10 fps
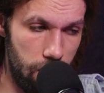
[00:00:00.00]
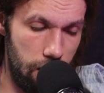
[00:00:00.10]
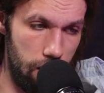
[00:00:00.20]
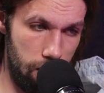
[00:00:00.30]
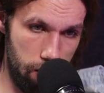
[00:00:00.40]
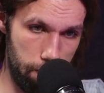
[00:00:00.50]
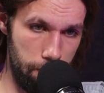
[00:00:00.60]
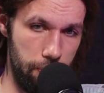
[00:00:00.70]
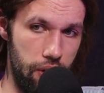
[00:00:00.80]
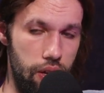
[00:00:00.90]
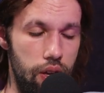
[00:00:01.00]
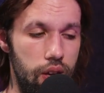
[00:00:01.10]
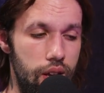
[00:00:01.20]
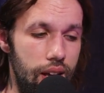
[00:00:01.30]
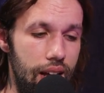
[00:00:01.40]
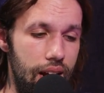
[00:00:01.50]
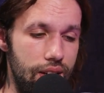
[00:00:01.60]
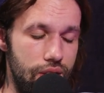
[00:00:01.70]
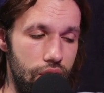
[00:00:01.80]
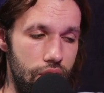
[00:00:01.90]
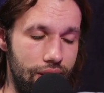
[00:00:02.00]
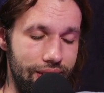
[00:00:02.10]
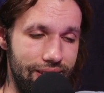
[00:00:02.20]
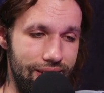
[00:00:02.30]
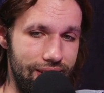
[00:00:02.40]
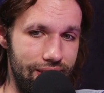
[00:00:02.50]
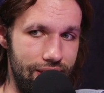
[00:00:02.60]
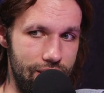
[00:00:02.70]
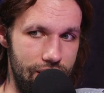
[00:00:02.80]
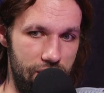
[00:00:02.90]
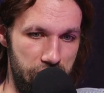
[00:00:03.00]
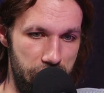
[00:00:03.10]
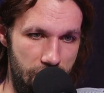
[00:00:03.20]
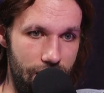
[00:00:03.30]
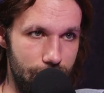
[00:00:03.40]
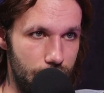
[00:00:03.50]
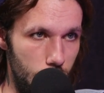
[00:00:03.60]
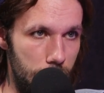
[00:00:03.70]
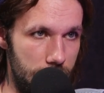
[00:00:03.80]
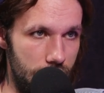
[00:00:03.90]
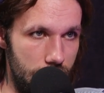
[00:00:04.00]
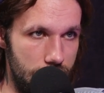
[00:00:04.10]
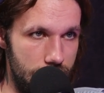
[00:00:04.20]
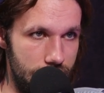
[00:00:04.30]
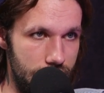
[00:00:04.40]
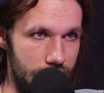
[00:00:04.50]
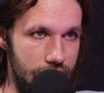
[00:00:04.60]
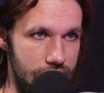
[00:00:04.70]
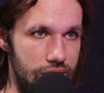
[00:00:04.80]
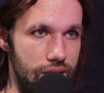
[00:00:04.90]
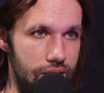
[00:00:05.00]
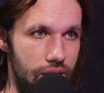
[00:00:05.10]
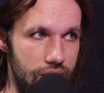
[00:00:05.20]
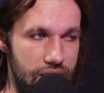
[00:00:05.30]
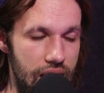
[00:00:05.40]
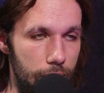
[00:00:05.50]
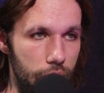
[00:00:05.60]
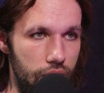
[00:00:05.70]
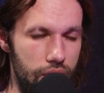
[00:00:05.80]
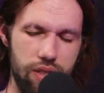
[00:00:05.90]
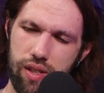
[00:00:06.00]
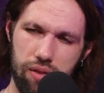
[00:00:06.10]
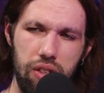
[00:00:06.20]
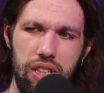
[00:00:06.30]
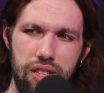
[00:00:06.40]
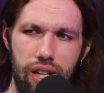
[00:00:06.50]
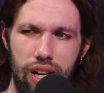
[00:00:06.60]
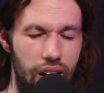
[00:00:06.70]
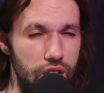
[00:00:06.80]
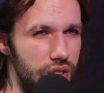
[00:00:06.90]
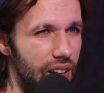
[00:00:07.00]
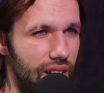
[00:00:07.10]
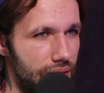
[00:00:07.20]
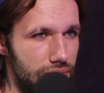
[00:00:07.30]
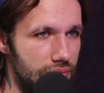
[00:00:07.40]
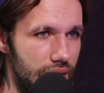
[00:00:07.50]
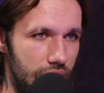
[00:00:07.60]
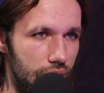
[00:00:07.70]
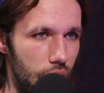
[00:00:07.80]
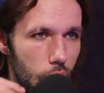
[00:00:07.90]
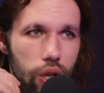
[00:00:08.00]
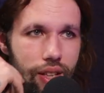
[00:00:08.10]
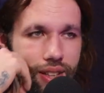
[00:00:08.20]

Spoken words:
and I saw this like fat script on his table, and I was like, "What is that?" And I just kind of like ignored